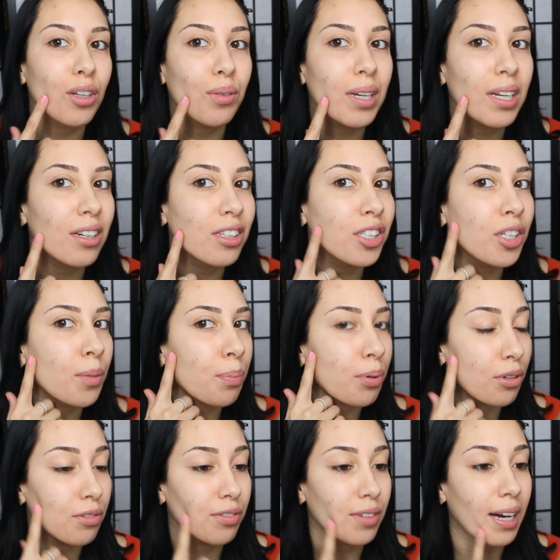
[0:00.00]
So here's your
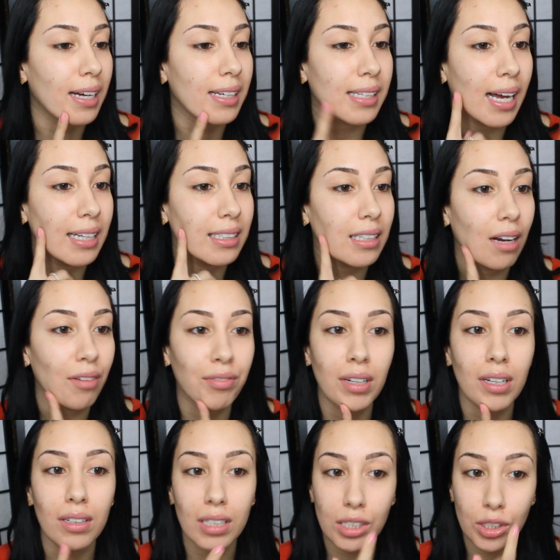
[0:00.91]
proof, guys. I
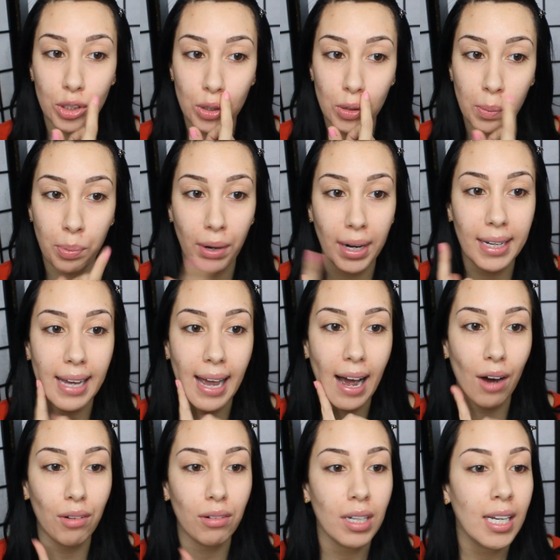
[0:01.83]
definitely do break
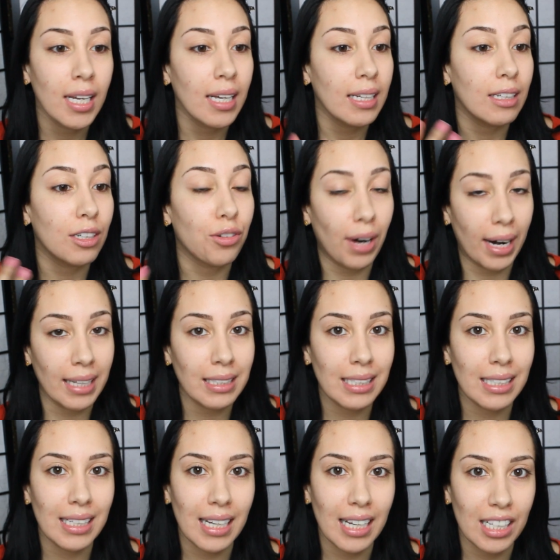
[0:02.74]
out.
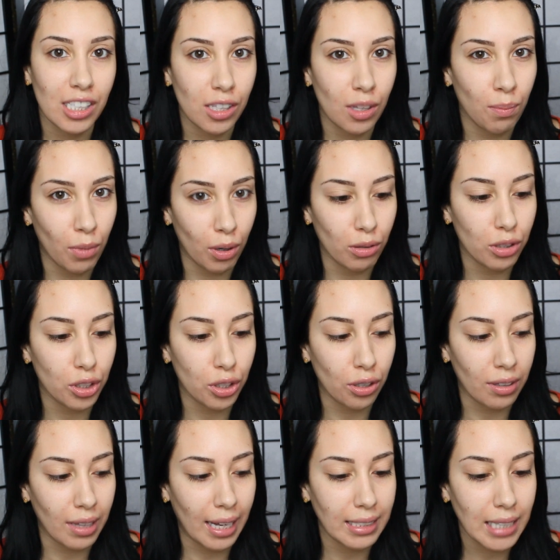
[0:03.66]
Granted, it's the most
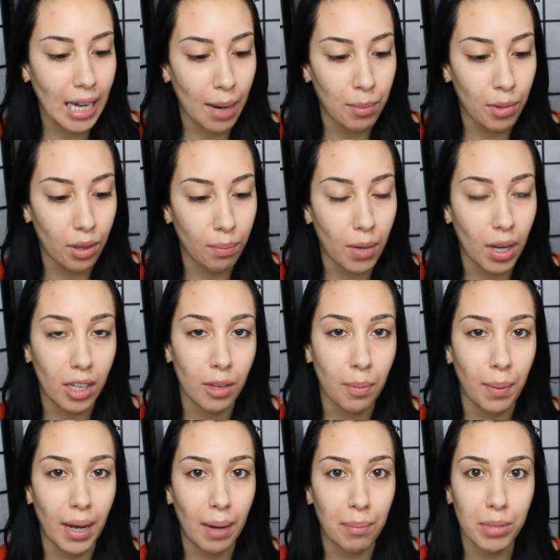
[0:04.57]
during that time of the
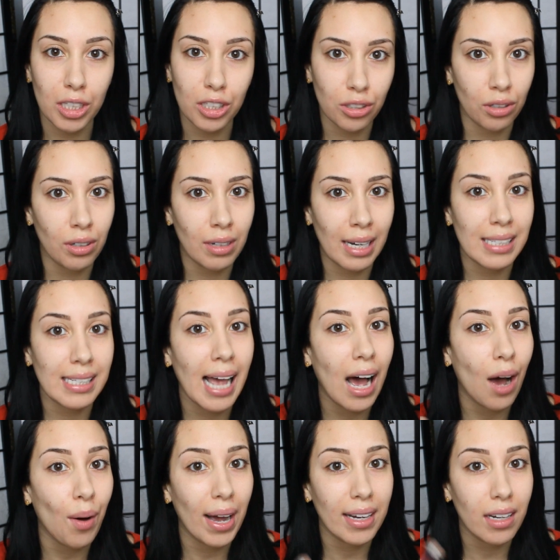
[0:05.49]
month, but I'm going to show you guys
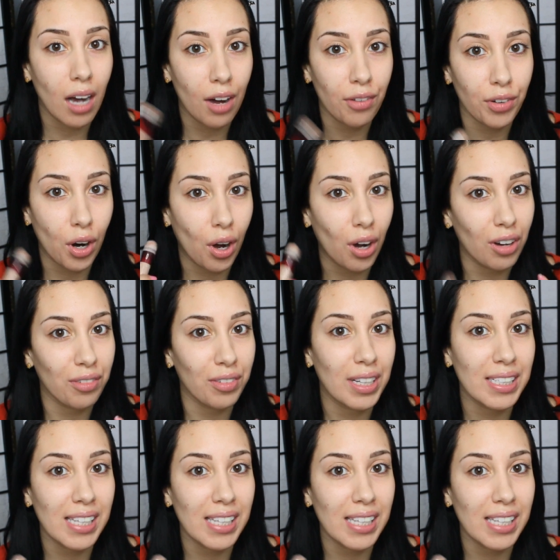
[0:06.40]
how I cover all of